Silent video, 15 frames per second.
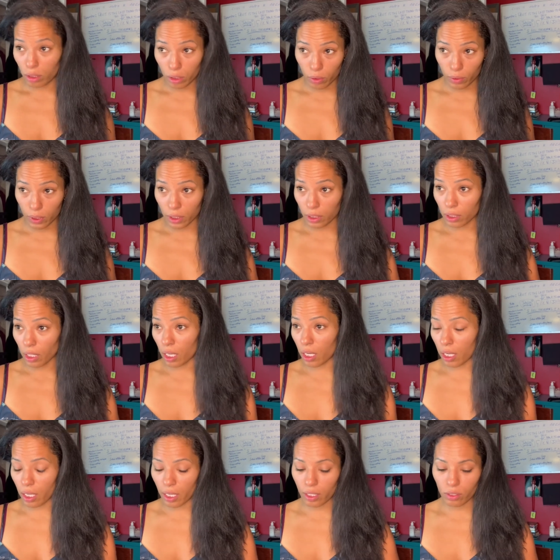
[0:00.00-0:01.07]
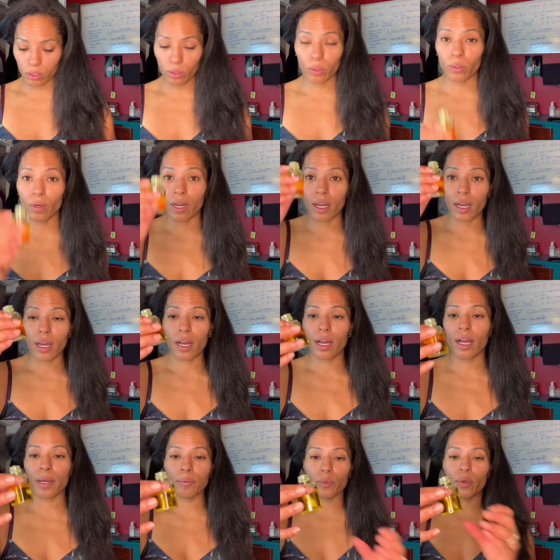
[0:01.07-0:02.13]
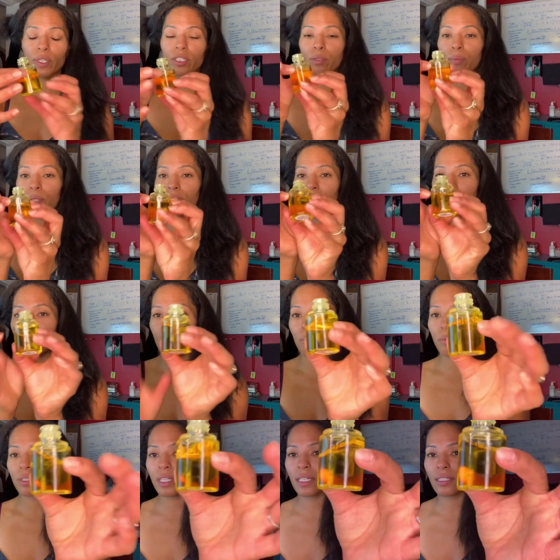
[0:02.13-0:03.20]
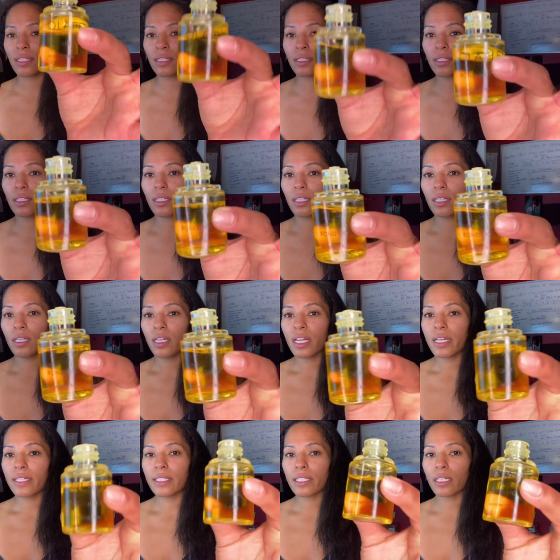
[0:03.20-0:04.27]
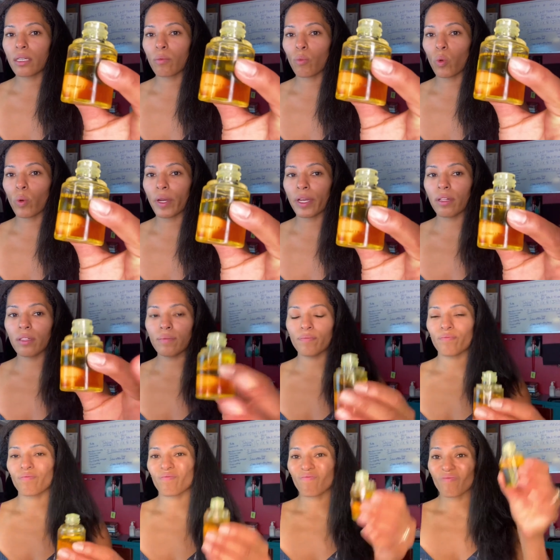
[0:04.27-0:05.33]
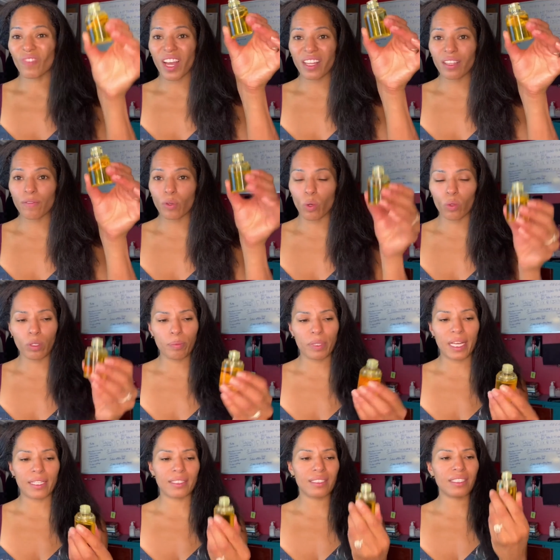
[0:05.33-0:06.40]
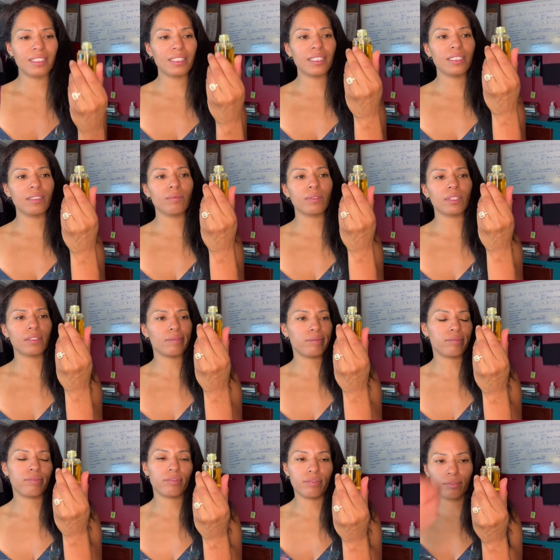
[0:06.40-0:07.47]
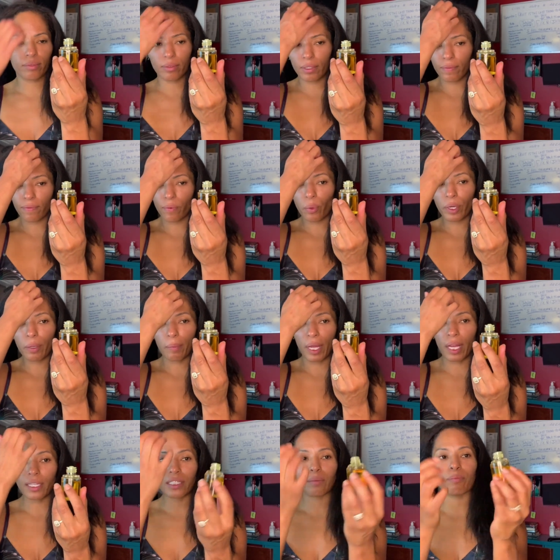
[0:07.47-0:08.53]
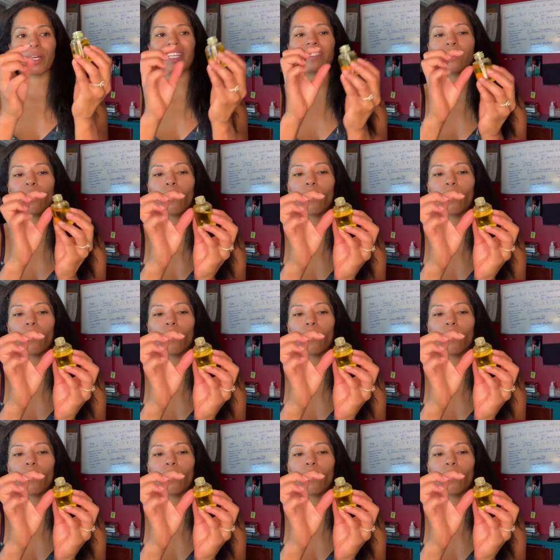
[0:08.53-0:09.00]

do this. Uh, so, I'm going to put in a heat protectant serum oil. I love Olaplex. This thing was 40 bucks, but the